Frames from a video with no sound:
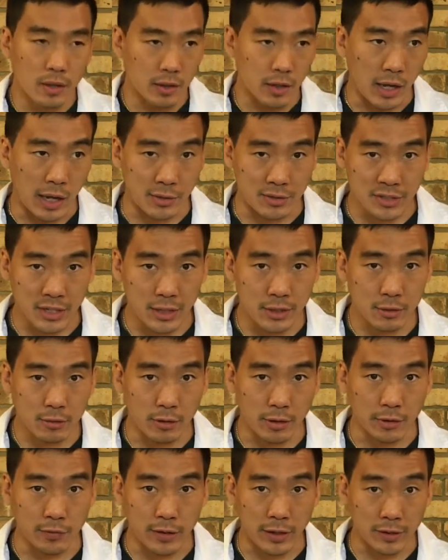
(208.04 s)
outside the
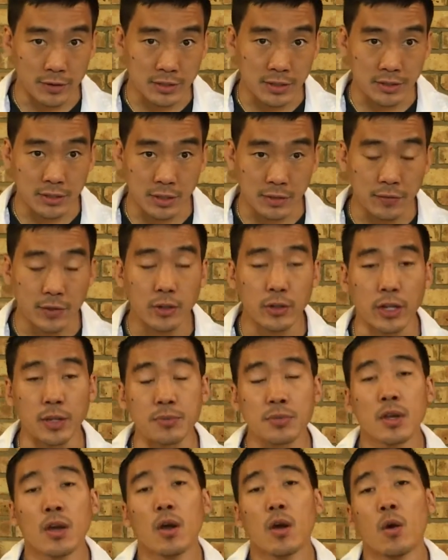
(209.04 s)
coronavirus, outside the video games,
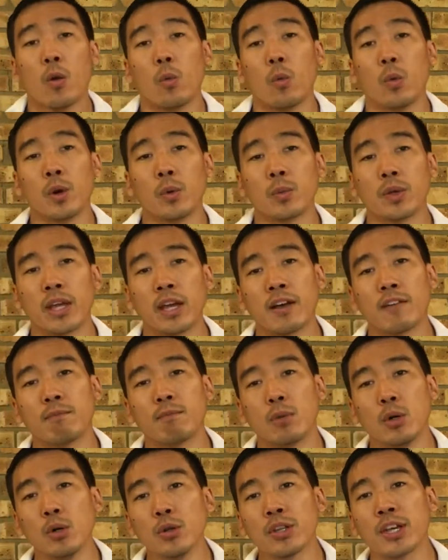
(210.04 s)
when we have
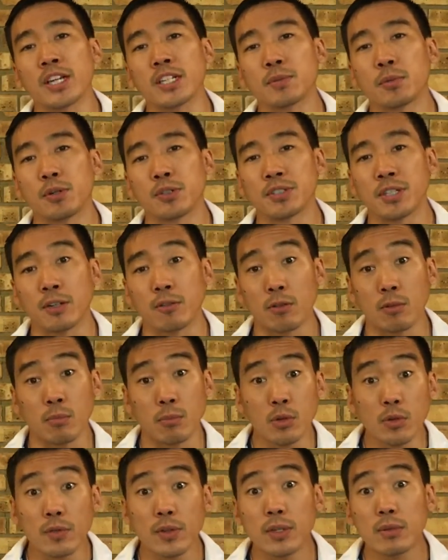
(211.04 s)
mold experts that are
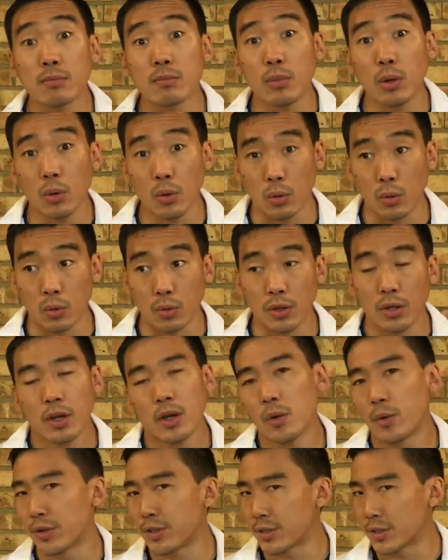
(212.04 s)
removing mold,
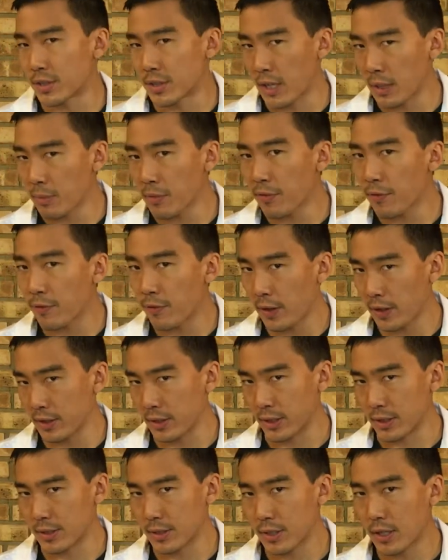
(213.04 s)
which is a type of
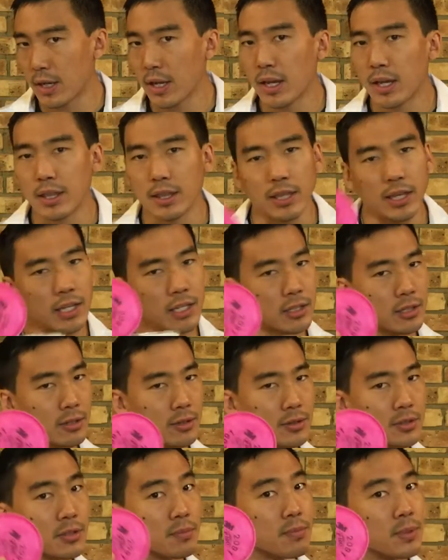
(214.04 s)
fungus, they
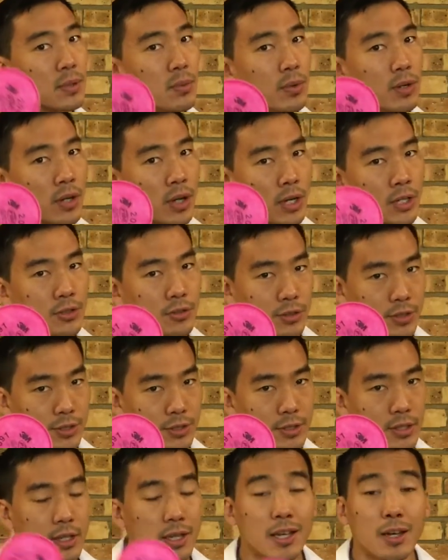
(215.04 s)
use the P100s,
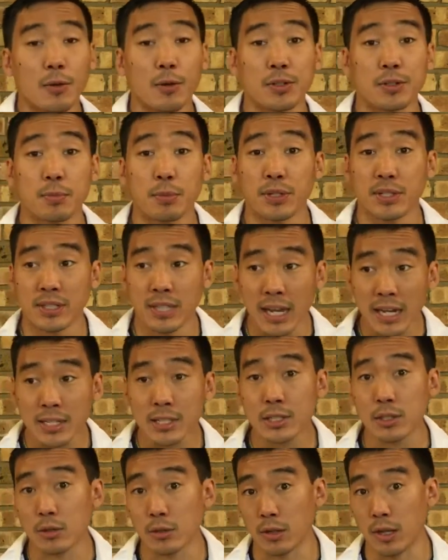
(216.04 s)
which protects
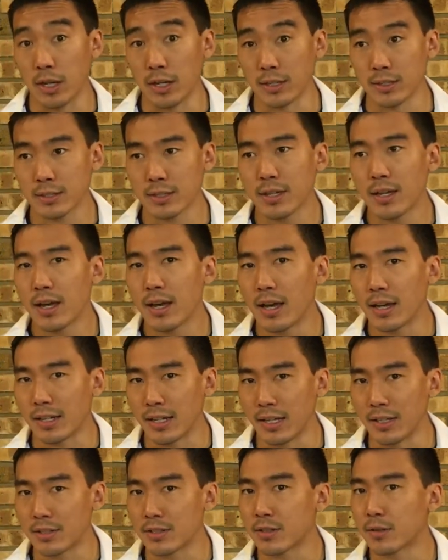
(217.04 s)
their lungs
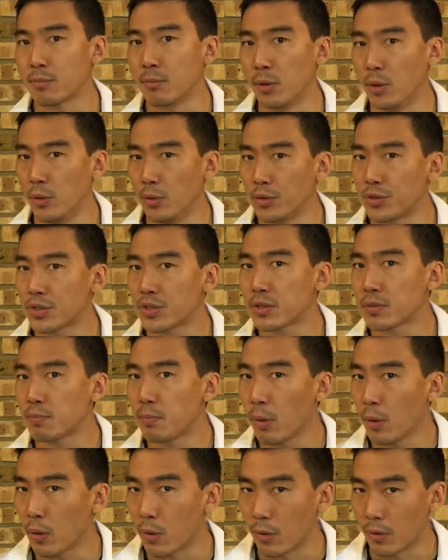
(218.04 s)
against the mold
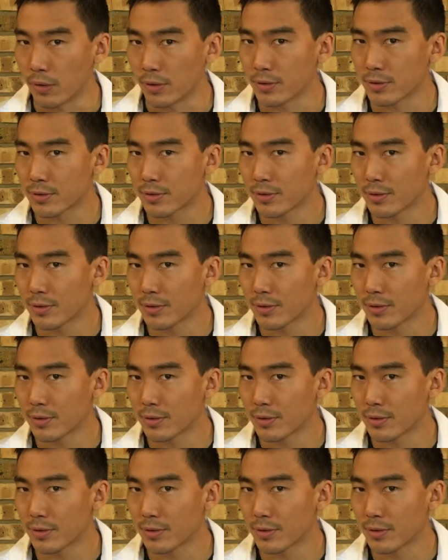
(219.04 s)
spores,